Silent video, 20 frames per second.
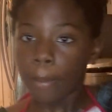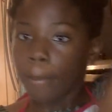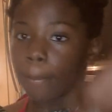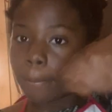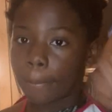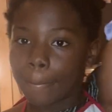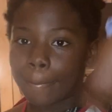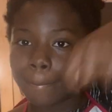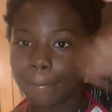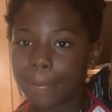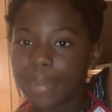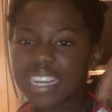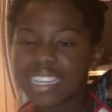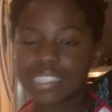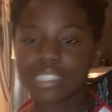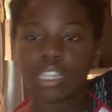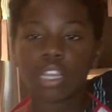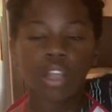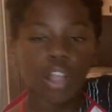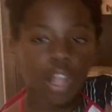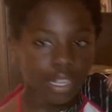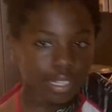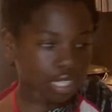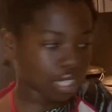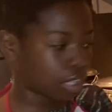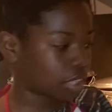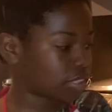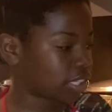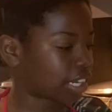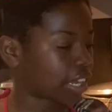mix it until it's
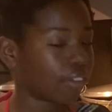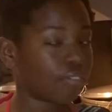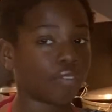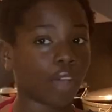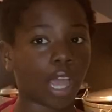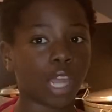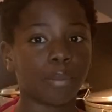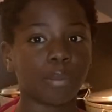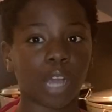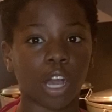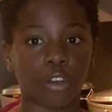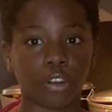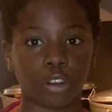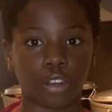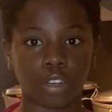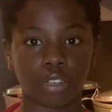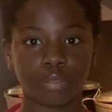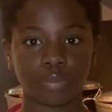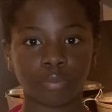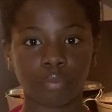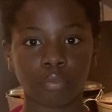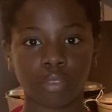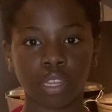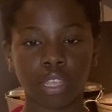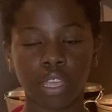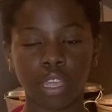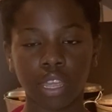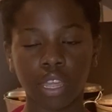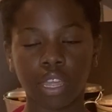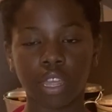like a fine powder.
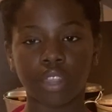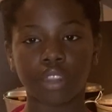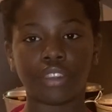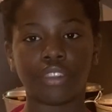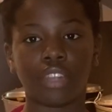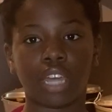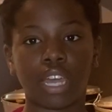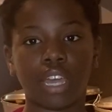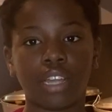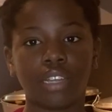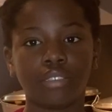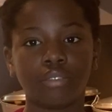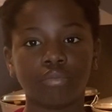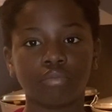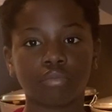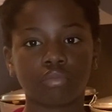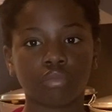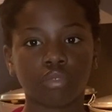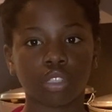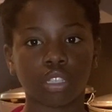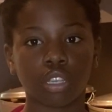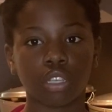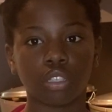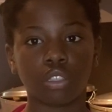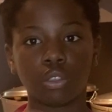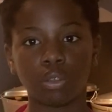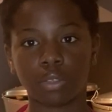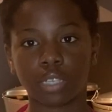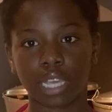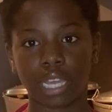Then you
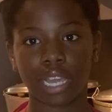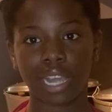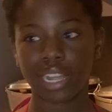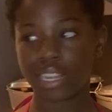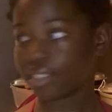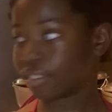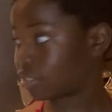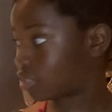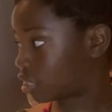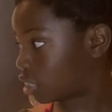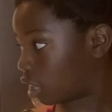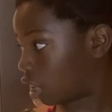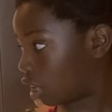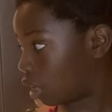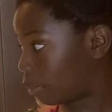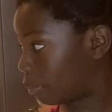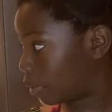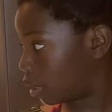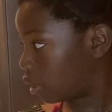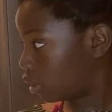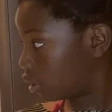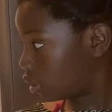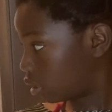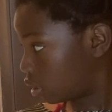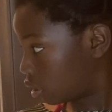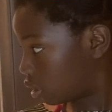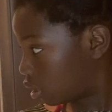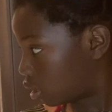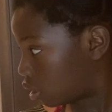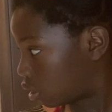get some,
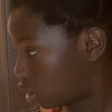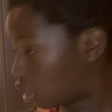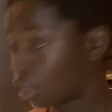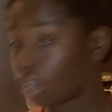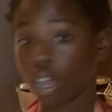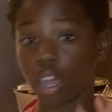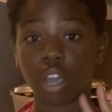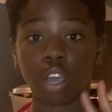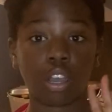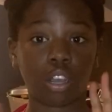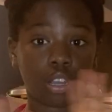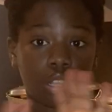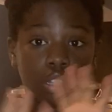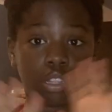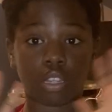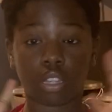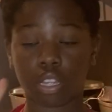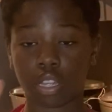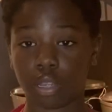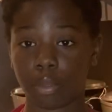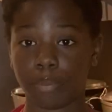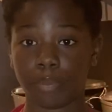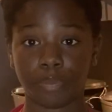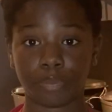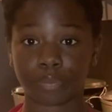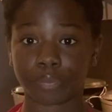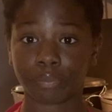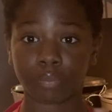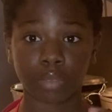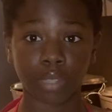a
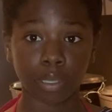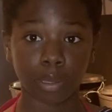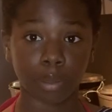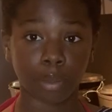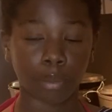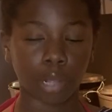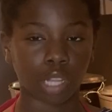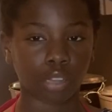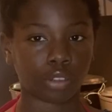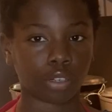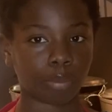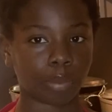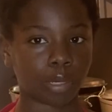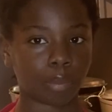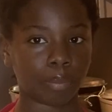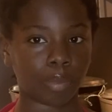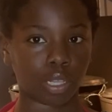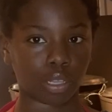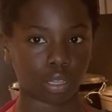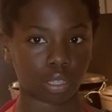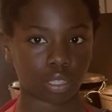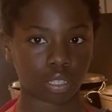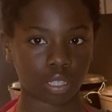little bit of milk